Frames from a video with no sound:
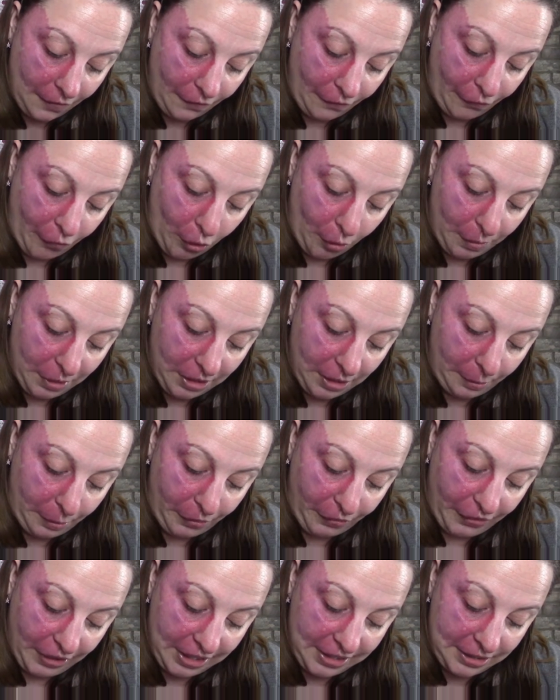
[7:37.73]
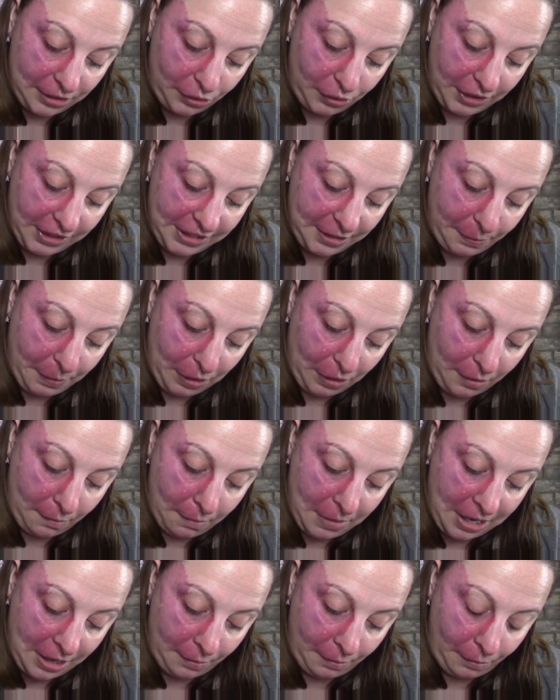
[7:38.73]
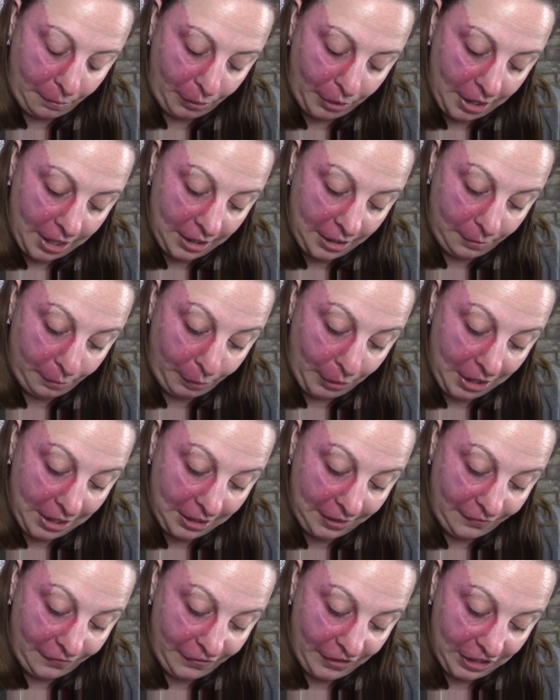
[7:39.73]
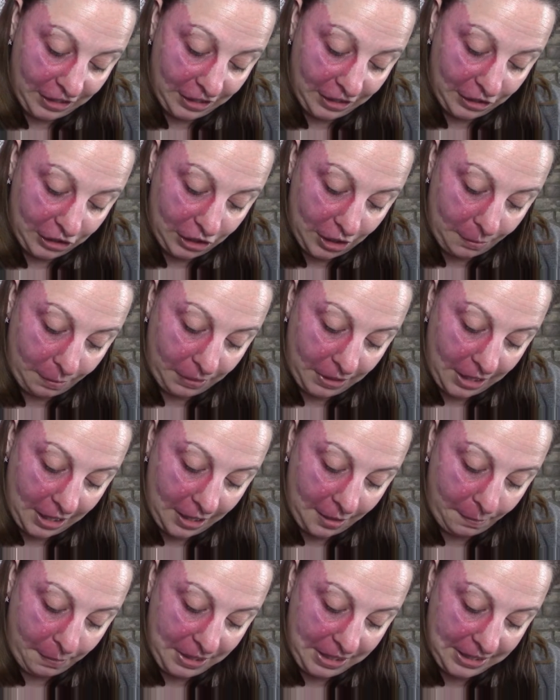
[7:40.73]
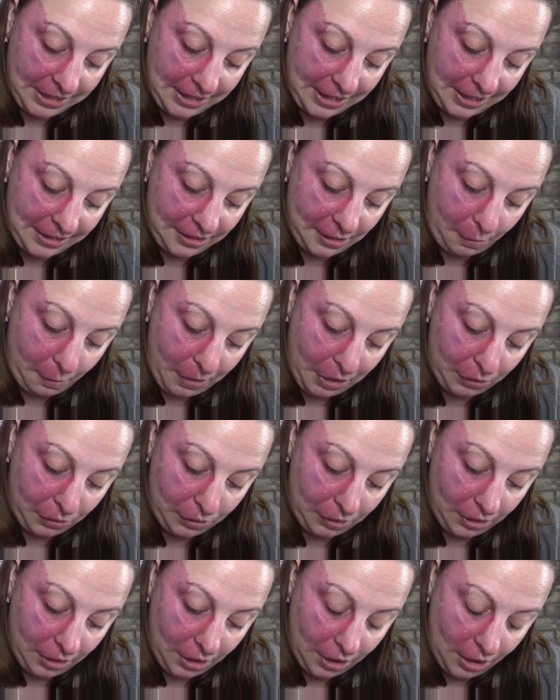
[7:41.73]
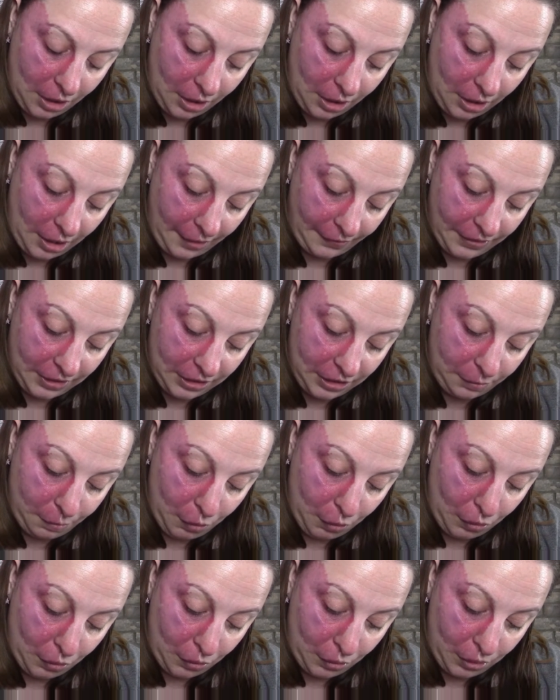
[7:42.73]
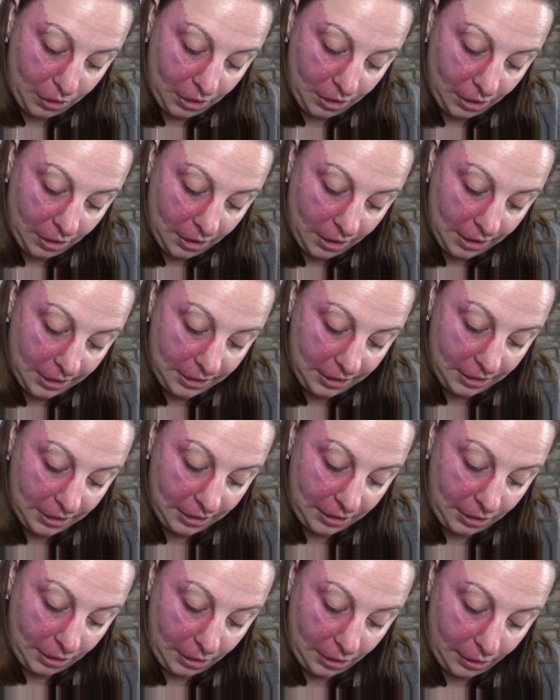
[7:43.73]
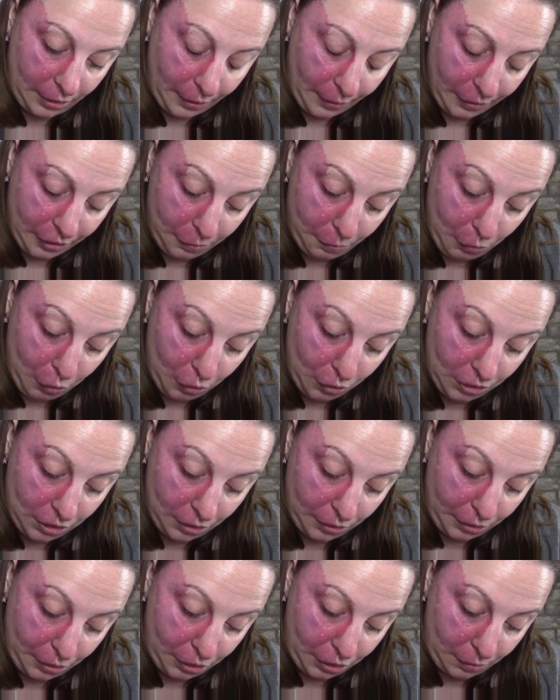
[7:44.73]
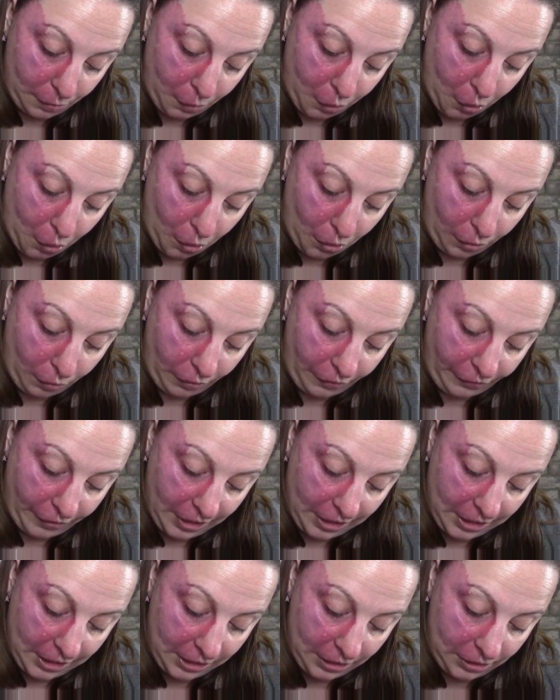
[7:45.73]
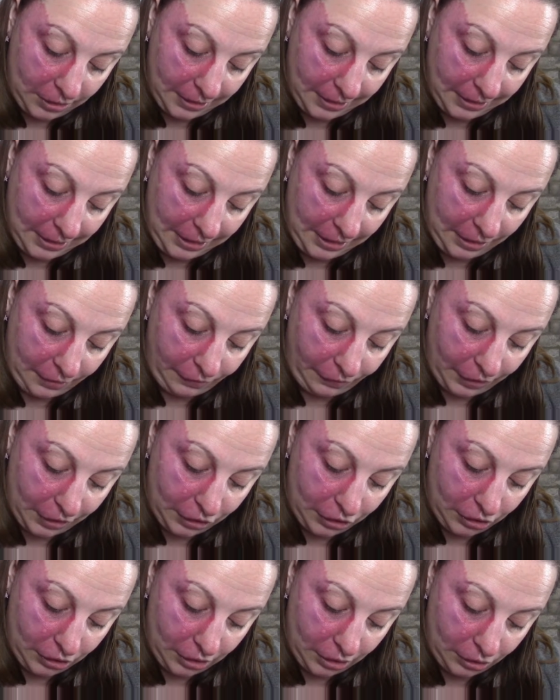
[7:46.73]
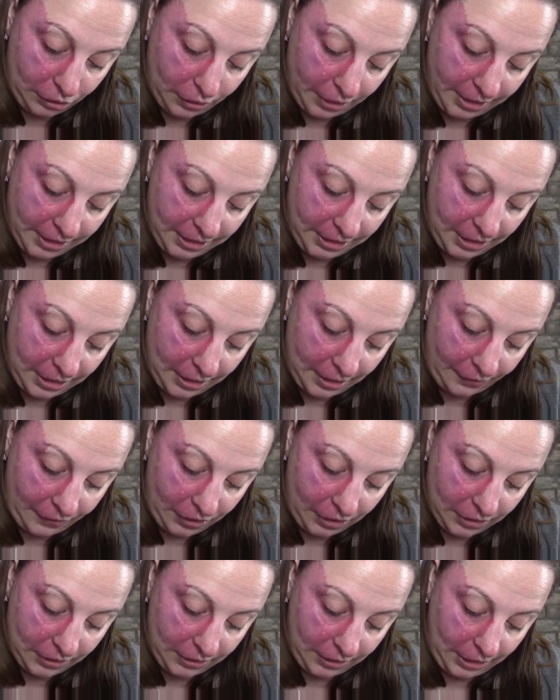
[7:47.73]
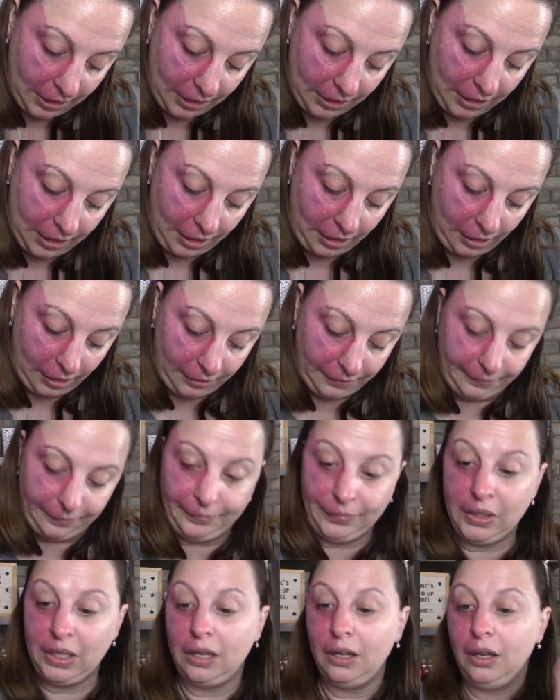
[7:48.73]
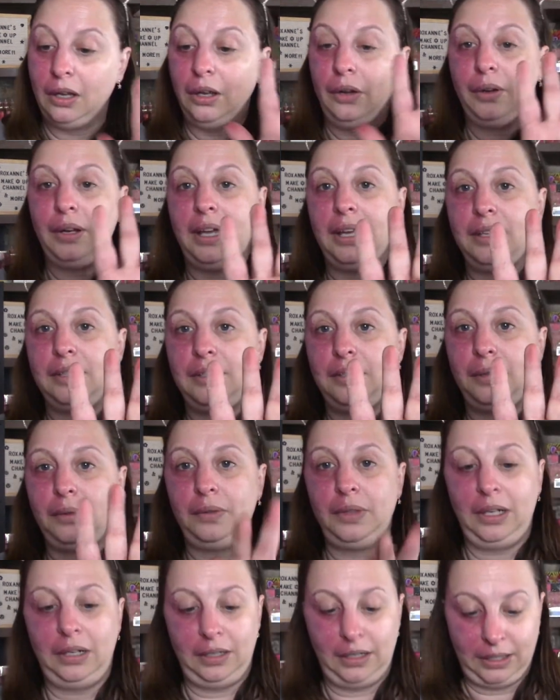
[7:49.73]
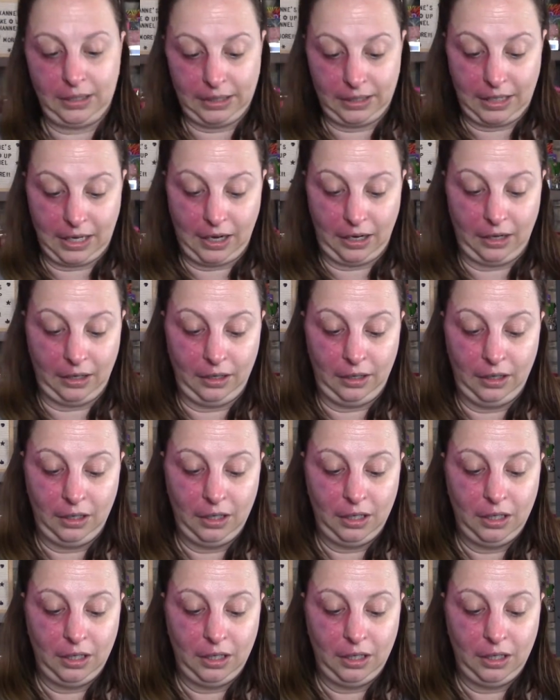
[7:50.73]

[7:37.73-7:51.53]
formula provides a transparent matte brightening finish. Apply a pea-sized amount of the smooth smooth solution pore refining to clean, fresh, dry skin after your skincare. Okay, so there it is there.